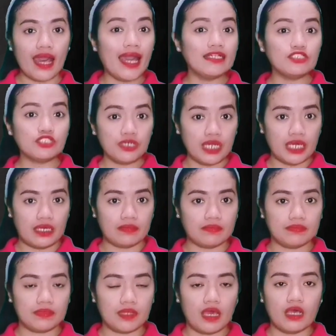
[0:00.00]
and 3.
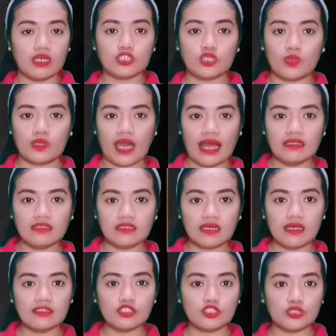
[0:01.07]
So
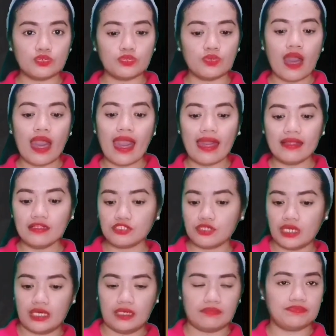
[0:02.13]
cancel 2 and
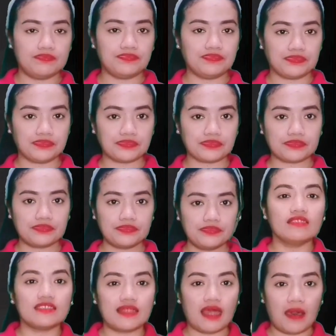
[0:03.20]
3.
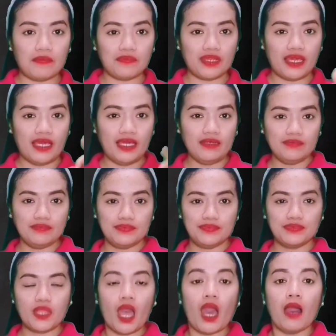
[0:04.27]
Step 3.
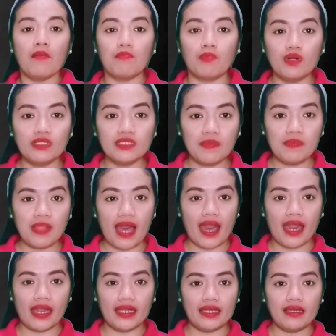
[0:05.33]

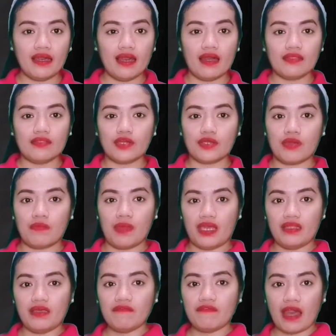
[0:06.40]
Multiply the
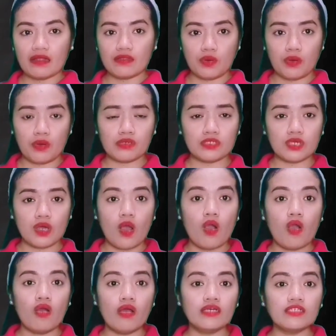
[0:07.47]
remaining factors
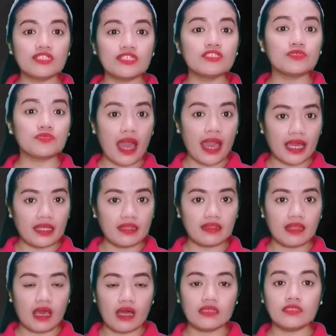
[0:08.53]
or just write
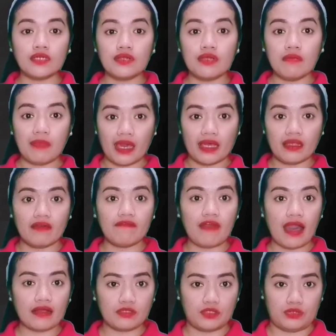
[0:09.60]
the remaining
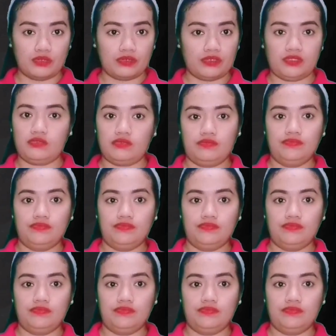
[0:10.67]
factors.